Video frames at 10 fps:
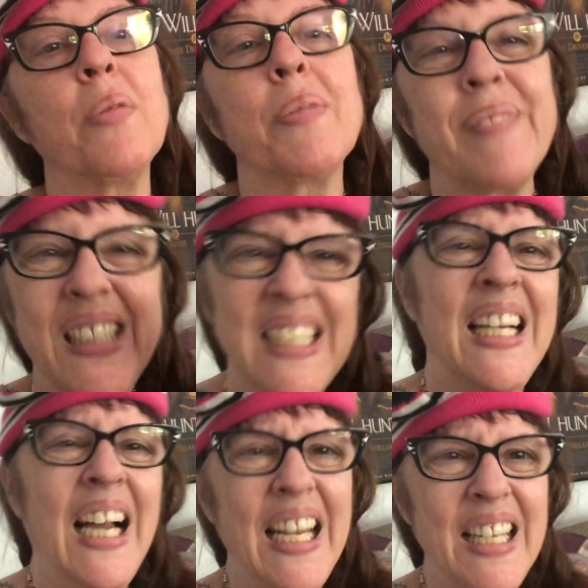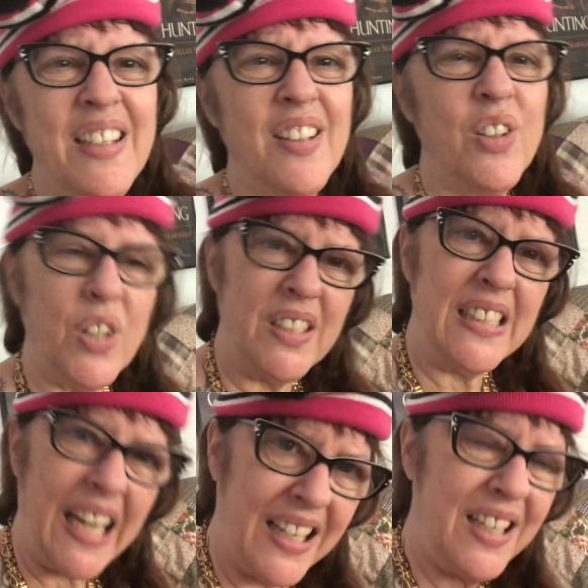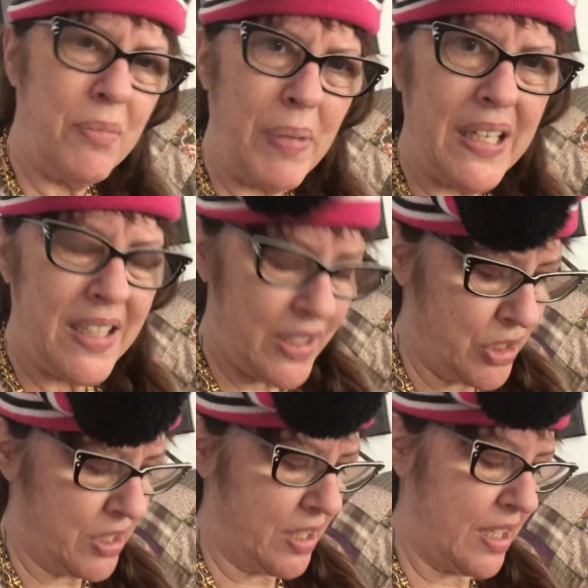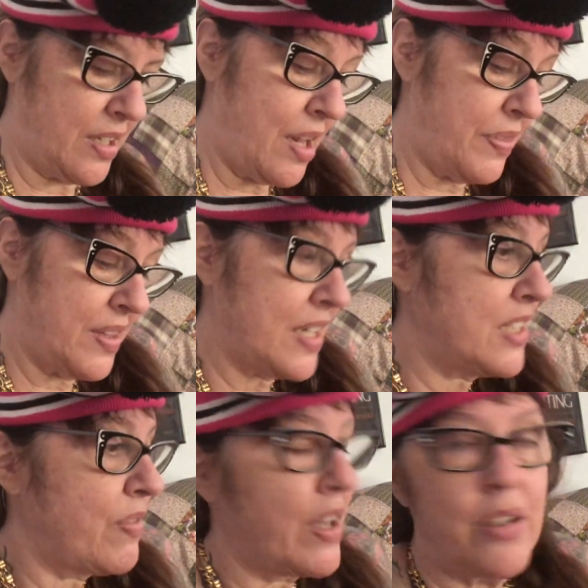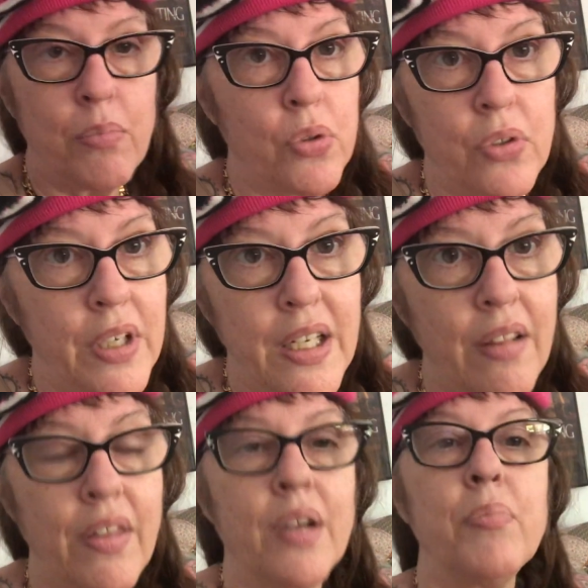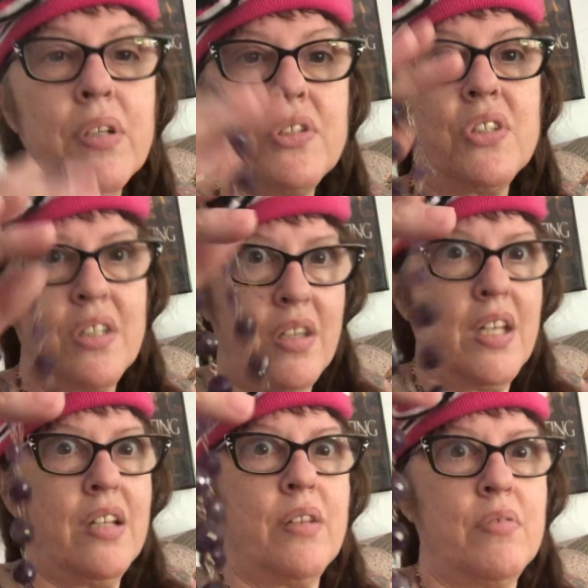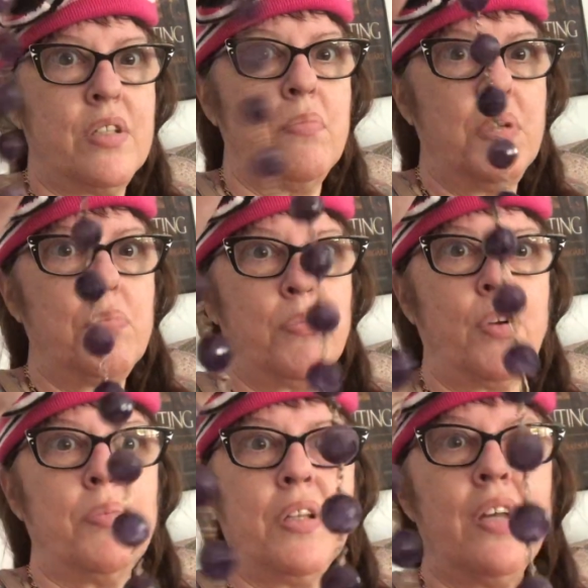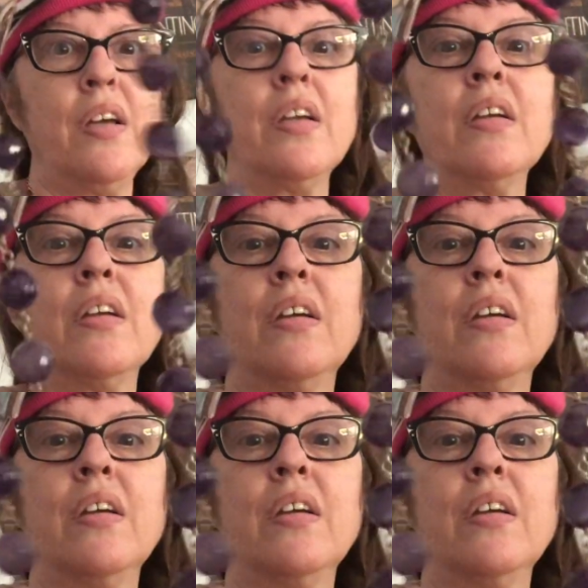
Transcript: I'm like, I need to look, I need to pay attention to that. Not that that's valuable or anything, but it's just a thing that some people probably like.